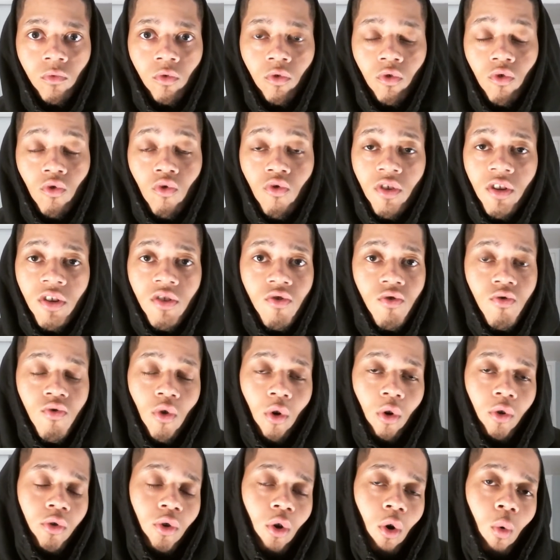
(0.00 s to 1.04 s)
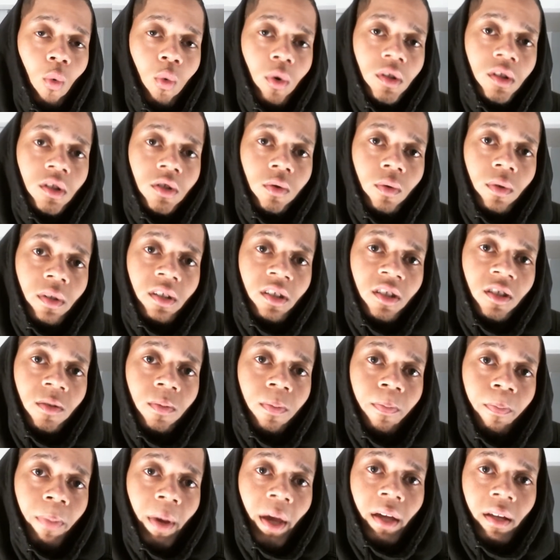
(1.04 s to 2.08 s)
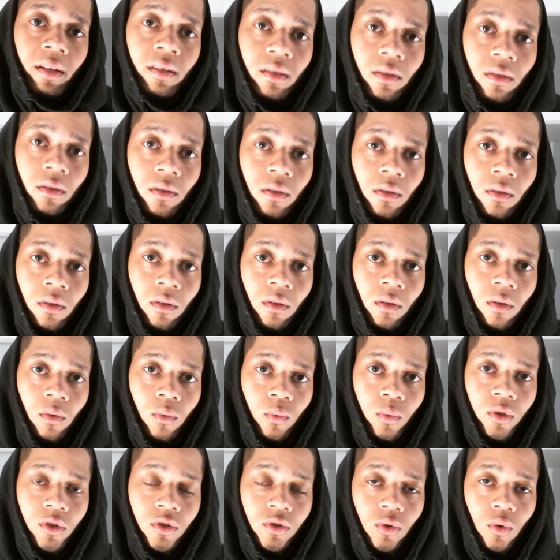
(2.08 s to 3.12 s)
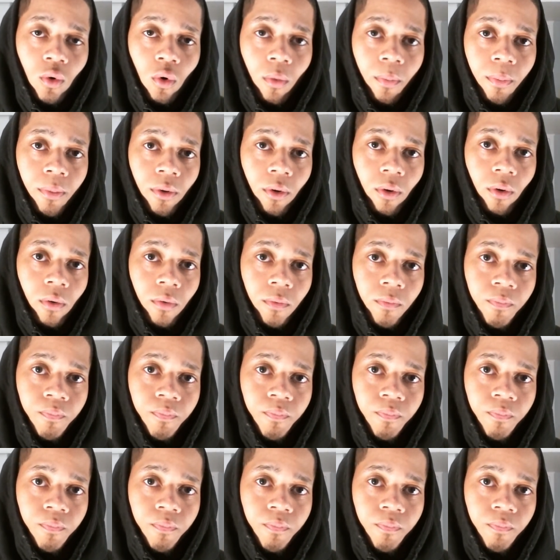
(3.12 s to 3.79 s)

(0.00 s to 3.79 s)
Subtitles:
You don't know what to expect with Scorpio.